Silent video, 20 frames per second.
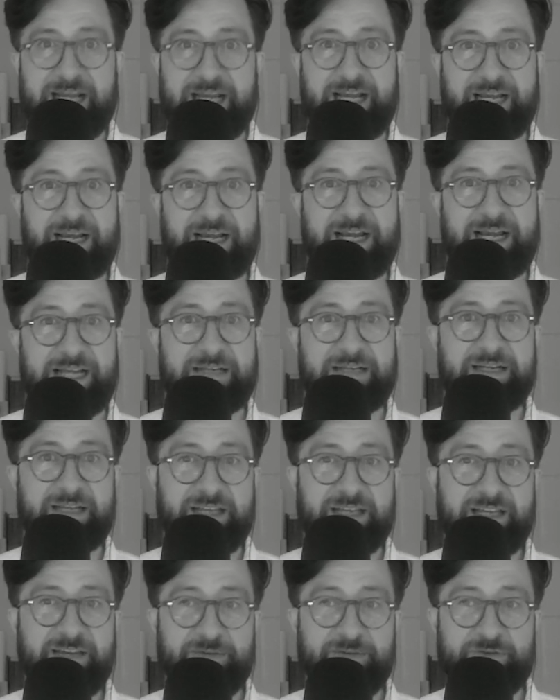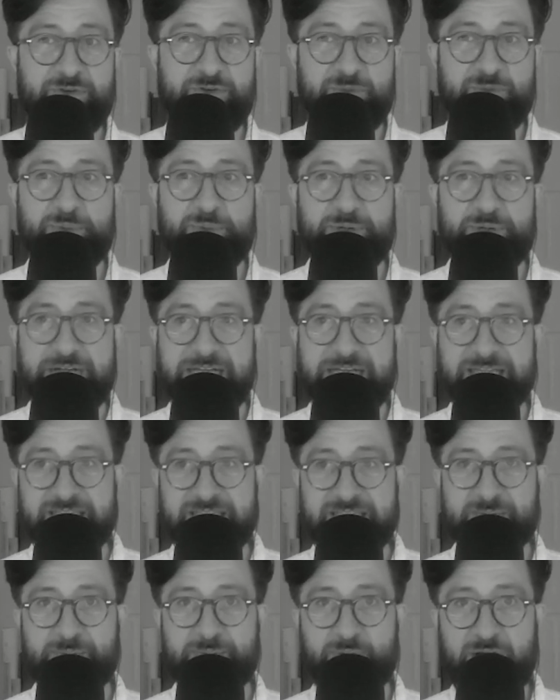And if you put out these
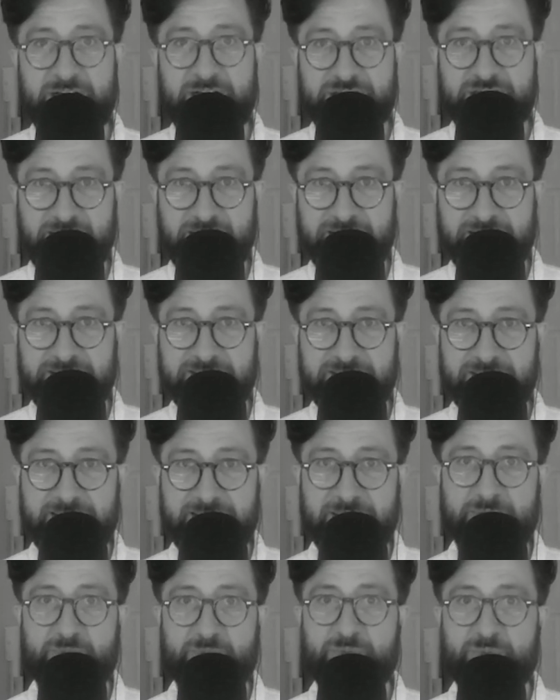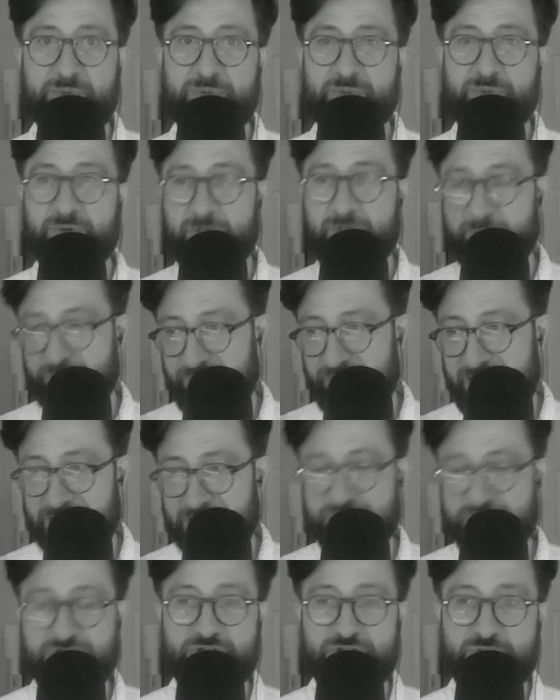projects like a
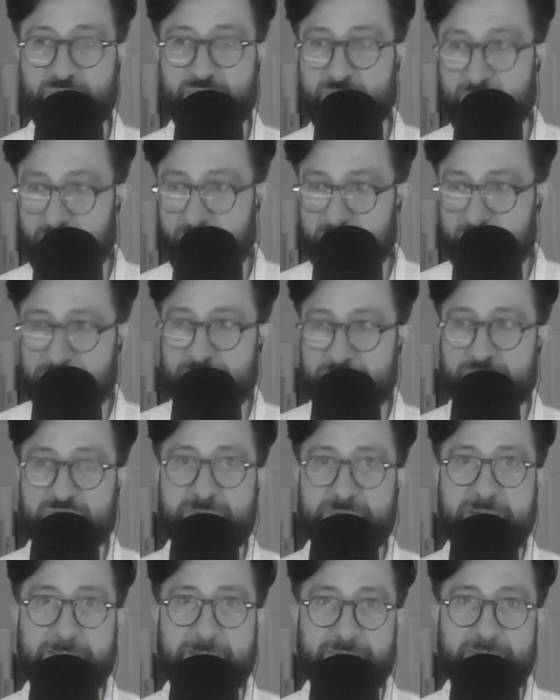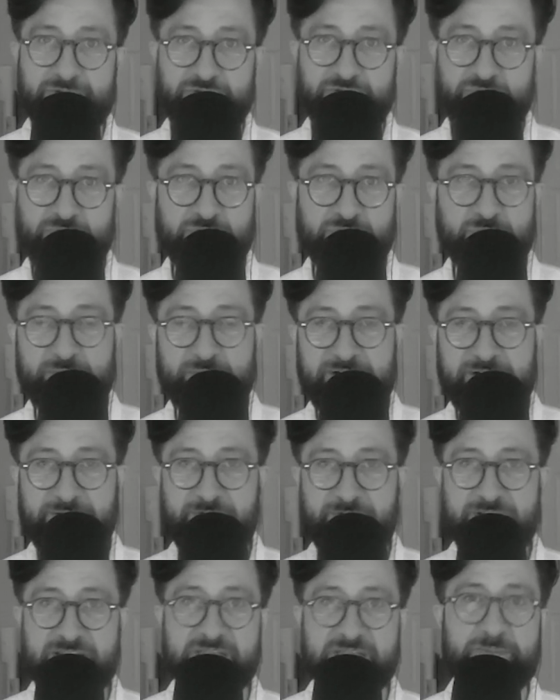fashion shoot or a newspaper story or whatever
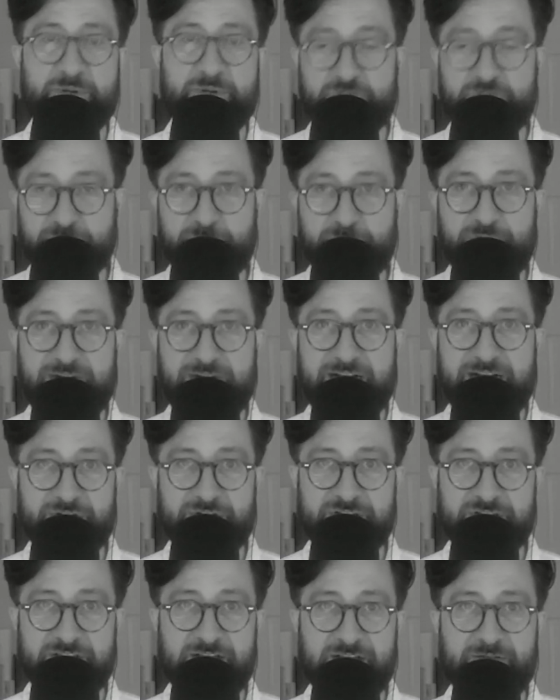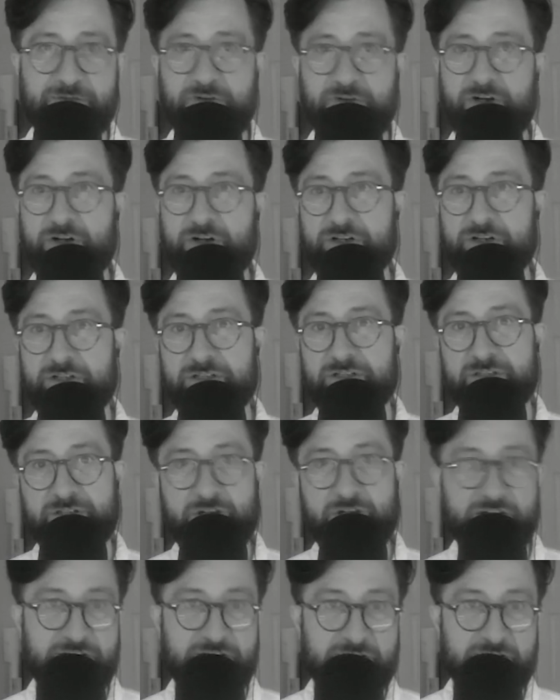it is, but you put it out yourself on
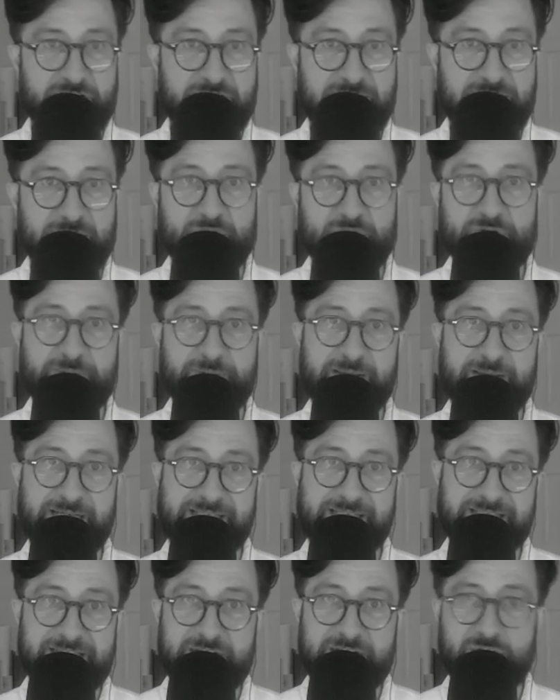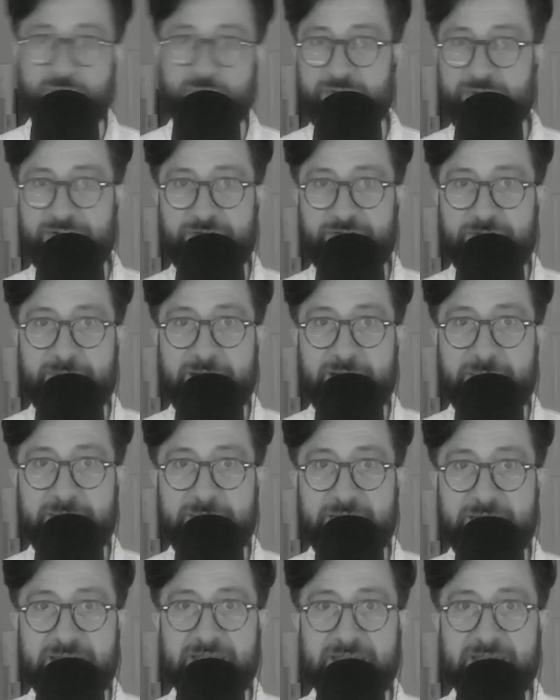the internet, or you make a zine or whatever it might be,